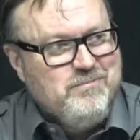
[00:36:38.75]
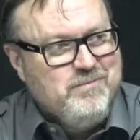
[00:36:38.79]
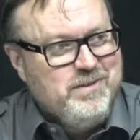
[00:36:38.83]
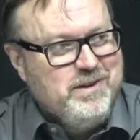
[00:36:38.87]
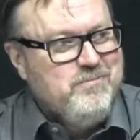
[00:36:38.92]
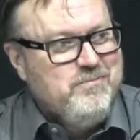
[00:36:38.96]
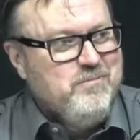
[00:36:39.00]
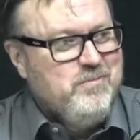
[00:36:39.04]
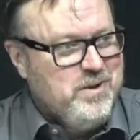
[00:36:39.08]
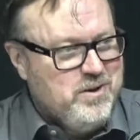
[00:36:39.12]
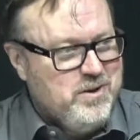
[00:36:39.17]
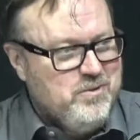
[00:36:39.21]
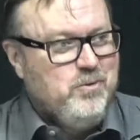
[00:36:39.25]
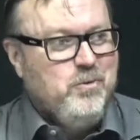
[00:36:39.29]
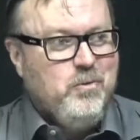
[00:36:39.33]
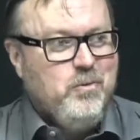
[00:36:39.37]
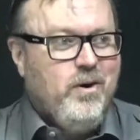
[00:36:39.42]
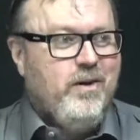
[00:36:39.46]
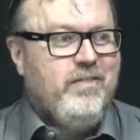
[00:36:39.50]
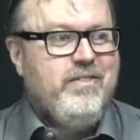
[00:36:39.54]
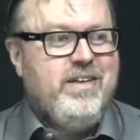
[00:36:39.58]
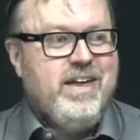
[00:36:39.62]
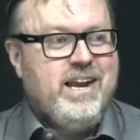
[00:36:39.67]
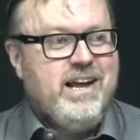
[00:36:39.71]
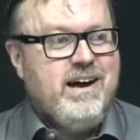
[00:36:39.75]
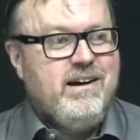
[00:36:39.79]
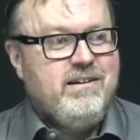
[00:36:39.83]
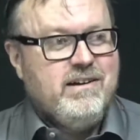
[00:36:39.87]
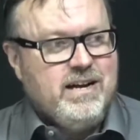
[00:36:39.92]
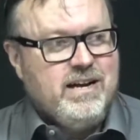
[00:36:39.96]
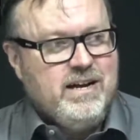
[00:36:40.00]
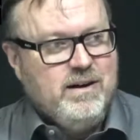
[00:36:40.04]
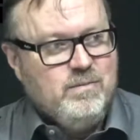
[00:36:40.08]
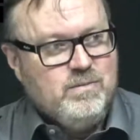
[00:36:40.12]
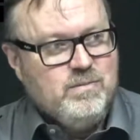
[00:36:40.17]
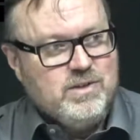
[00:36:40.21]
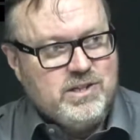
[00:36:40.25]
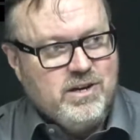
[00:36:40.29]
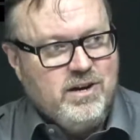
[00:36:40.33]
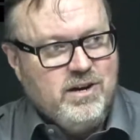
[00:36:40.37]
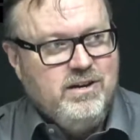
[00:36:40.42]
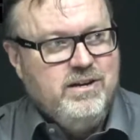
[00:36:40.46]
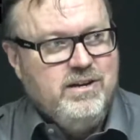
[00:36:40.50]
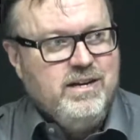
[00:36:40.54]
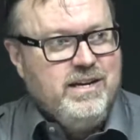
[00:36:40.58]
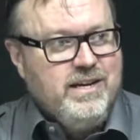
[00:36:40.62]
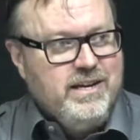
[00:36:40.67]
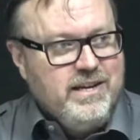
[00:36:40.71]
We all want that outcome.
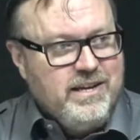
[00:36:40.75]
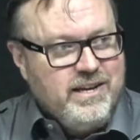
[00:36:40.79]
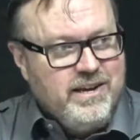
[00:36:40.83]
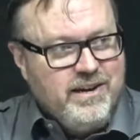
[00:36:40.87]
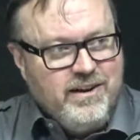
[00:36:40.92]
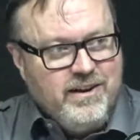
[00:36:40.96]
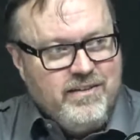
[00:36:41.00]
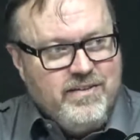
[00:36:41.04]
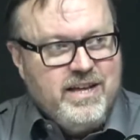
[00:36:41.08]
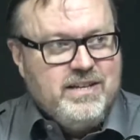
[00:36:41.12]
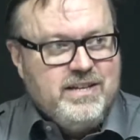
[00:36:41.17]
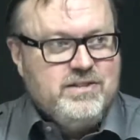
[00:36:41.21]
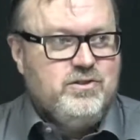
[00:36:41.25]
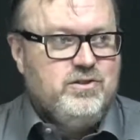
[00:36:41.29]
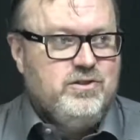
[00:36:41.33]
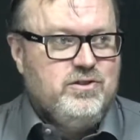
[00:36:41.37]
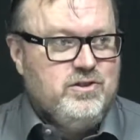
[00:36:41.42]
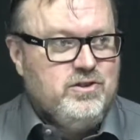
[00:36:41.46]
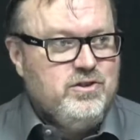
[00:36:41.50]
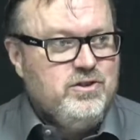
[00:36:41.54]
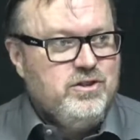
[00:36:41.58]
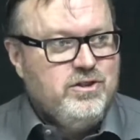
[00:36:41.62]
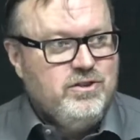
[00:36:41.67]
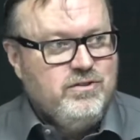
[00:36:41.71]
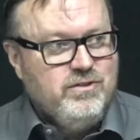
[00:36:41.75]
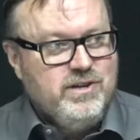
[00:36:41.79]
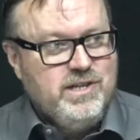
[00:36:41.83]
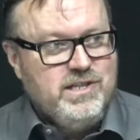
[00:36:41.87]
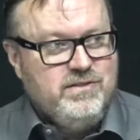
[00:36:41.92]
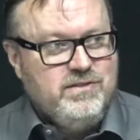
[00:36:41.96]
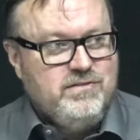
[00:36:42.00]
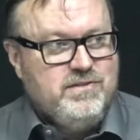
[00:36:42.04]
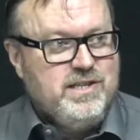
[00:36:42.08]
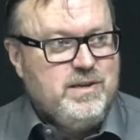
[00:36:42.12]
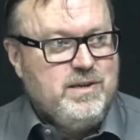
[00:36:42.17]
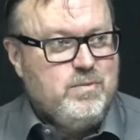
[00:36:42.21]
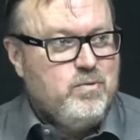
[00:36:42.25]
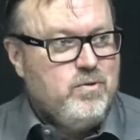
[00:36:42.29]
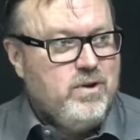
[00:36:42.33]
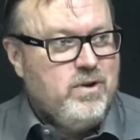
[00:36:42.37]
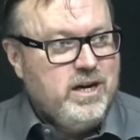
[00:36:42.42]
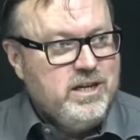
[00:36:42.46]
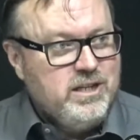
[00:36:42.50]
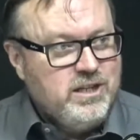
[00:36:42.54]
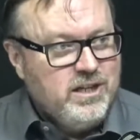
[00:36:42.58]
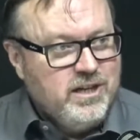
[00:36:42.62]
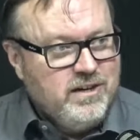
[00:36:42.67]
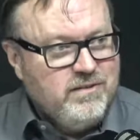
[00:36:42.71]
So that sort of 2 degrees of
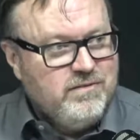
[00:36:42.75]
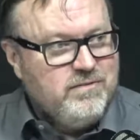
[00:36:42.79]
separation.